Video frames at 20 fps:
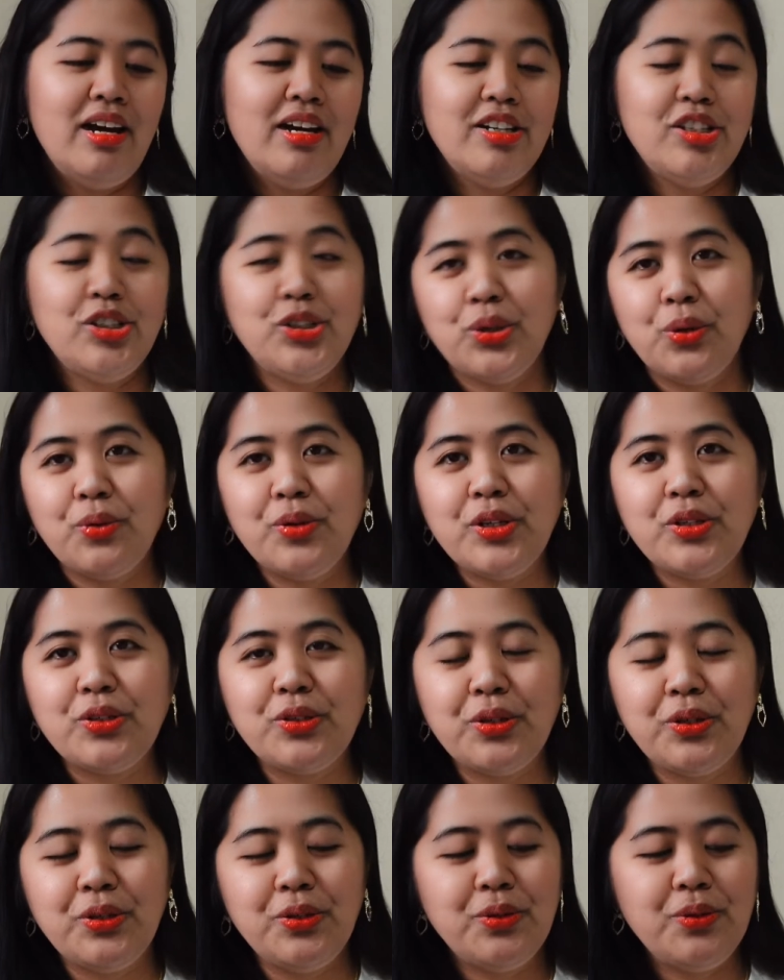showing
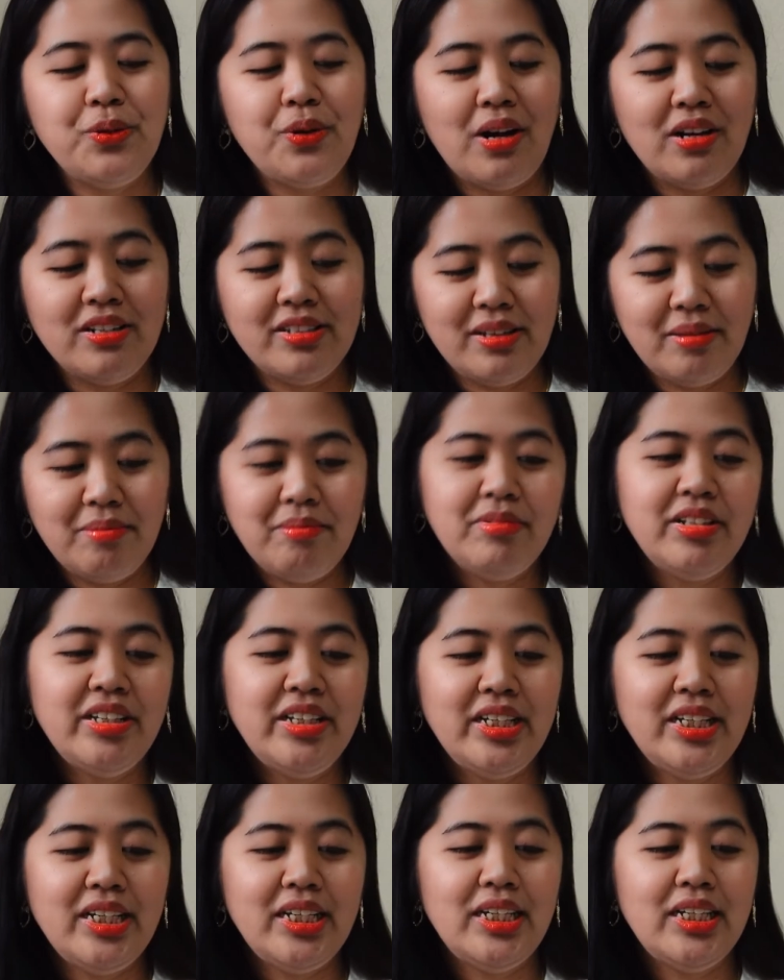to you,
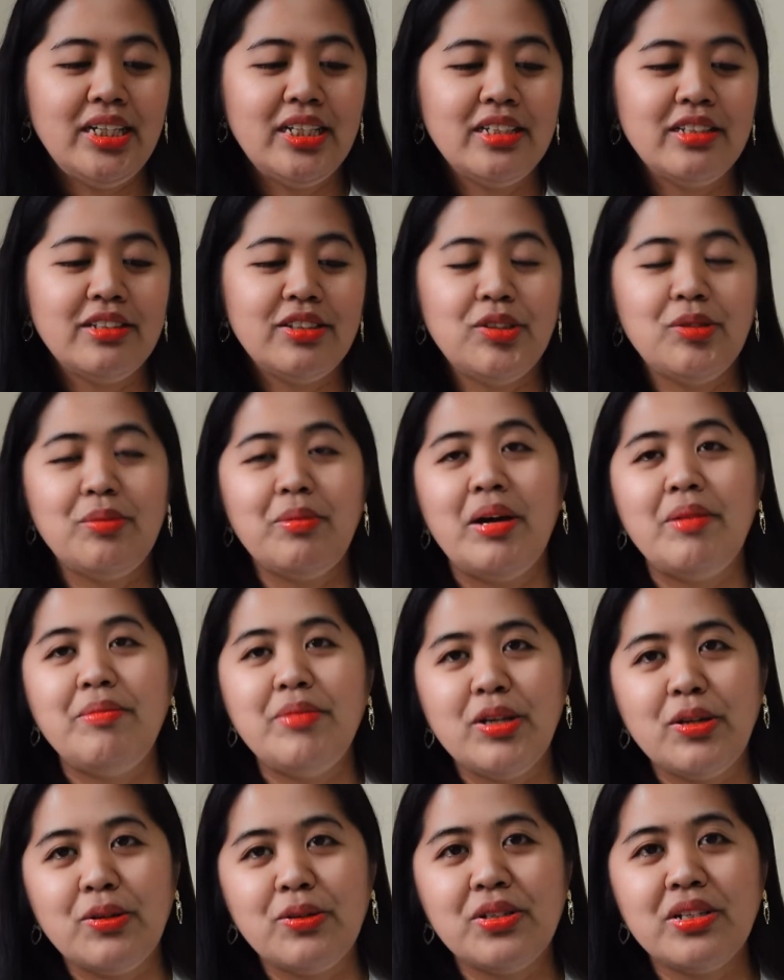assembling it. So my
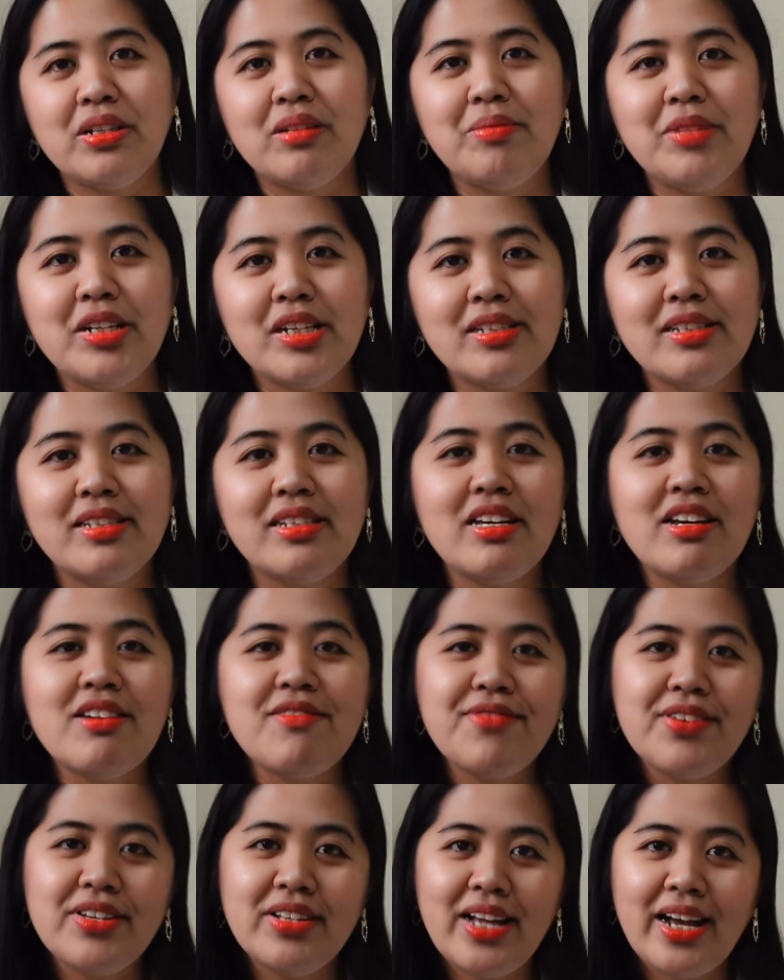amigos and amigas,
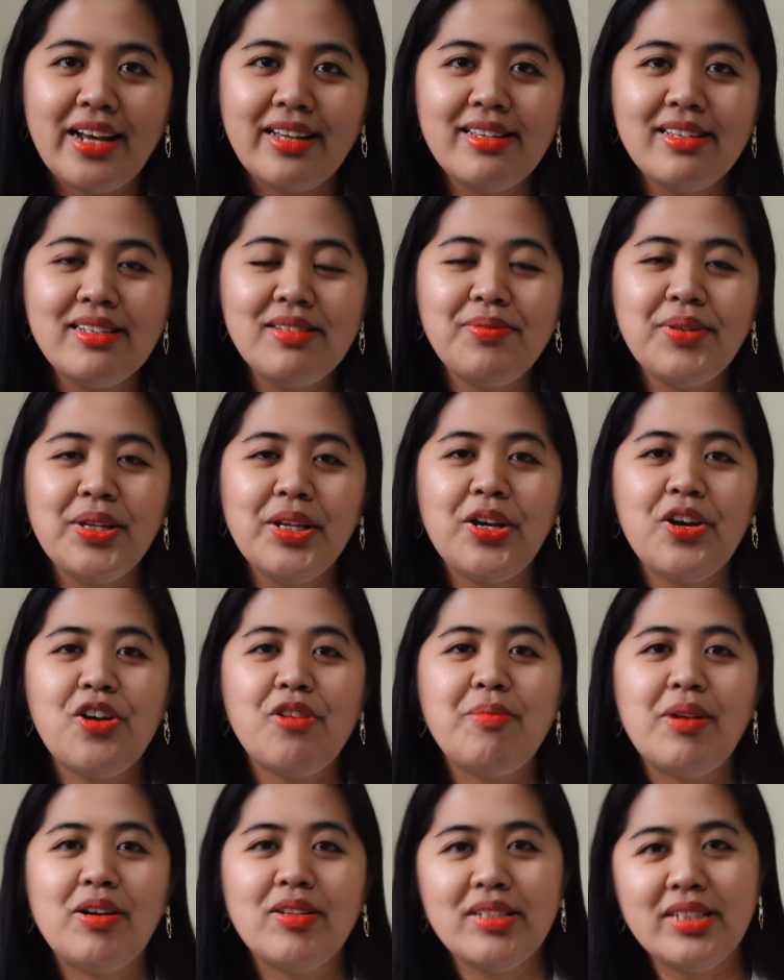if you like this video
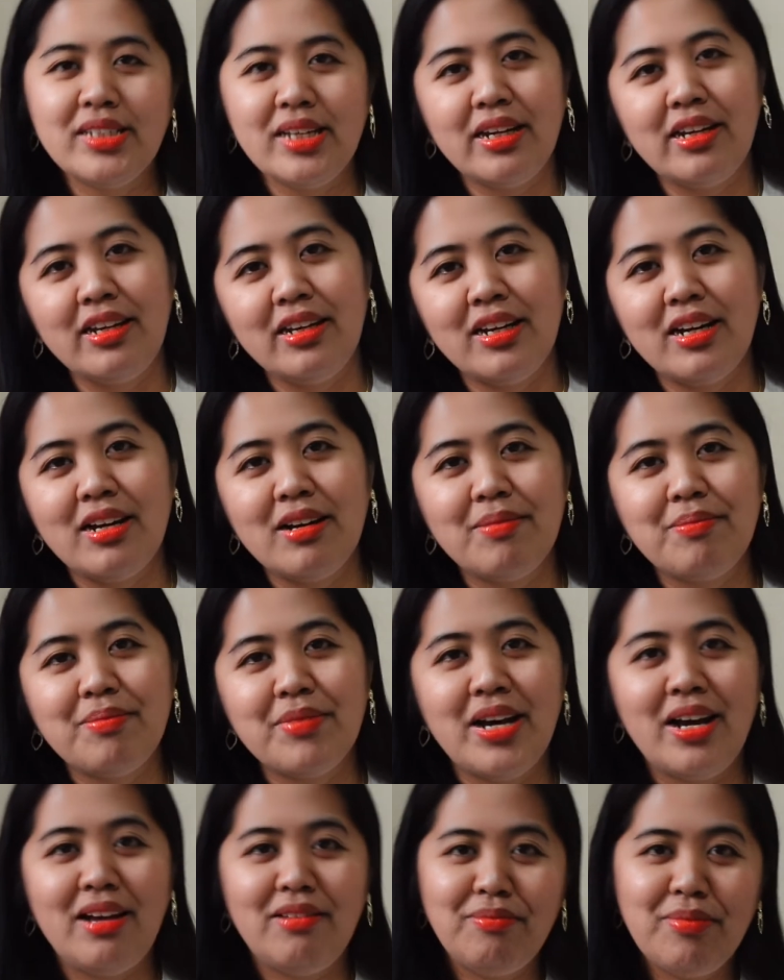about setting up,
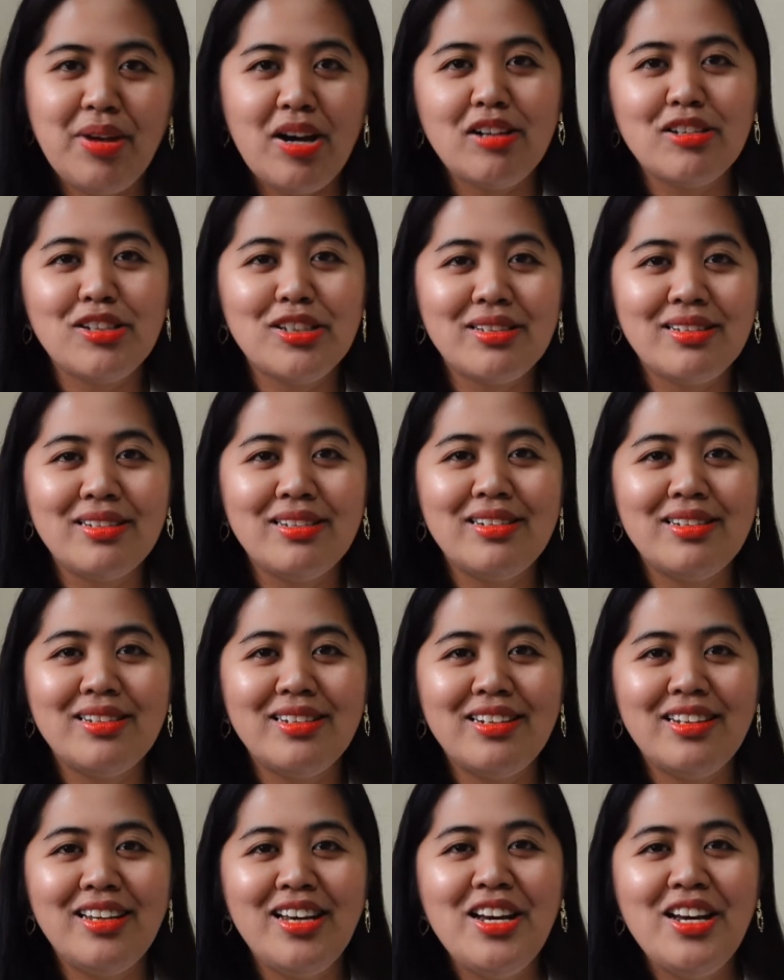unboxing,